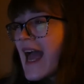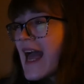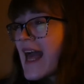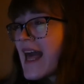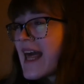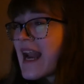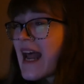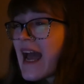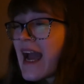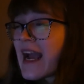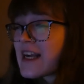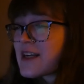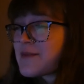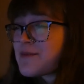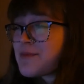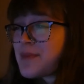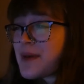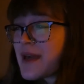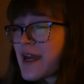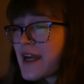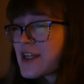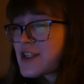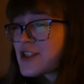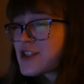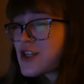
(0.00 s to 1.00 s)
and I
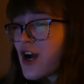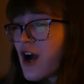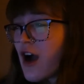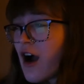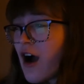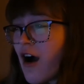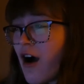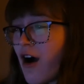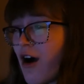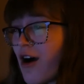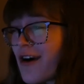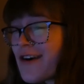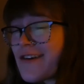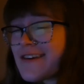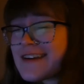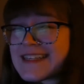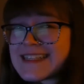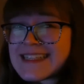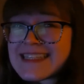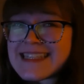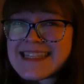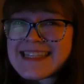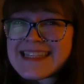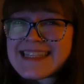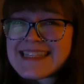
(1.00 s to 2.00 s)
picked
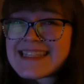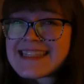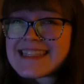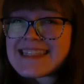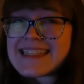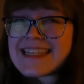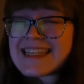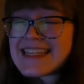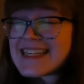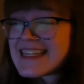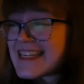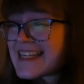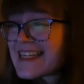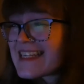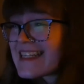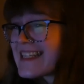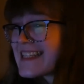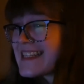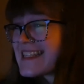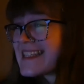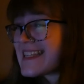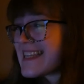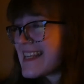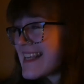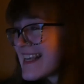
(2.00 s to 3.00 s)

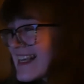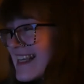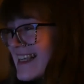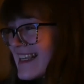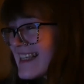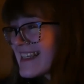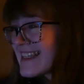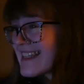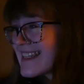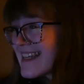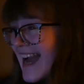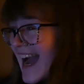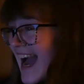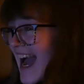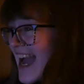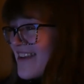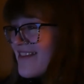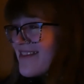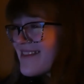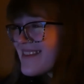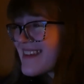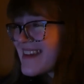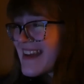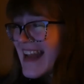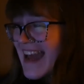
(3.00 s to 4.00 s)
arancini.
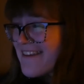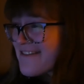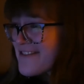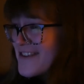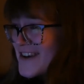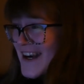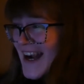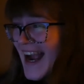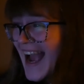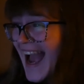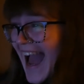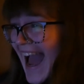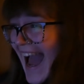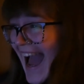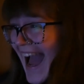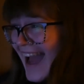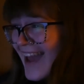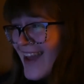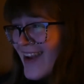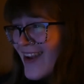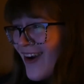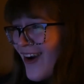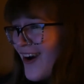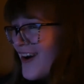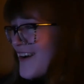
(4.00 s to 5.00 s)
I've never
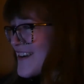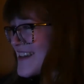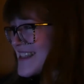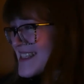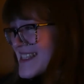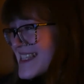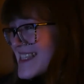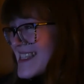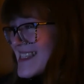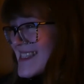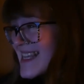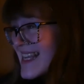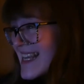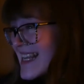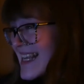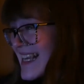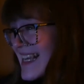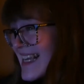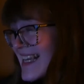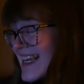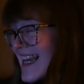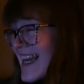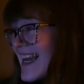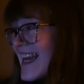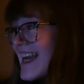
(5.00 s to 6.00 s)
had
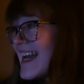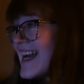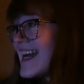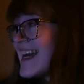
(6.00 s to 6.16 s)
arancini,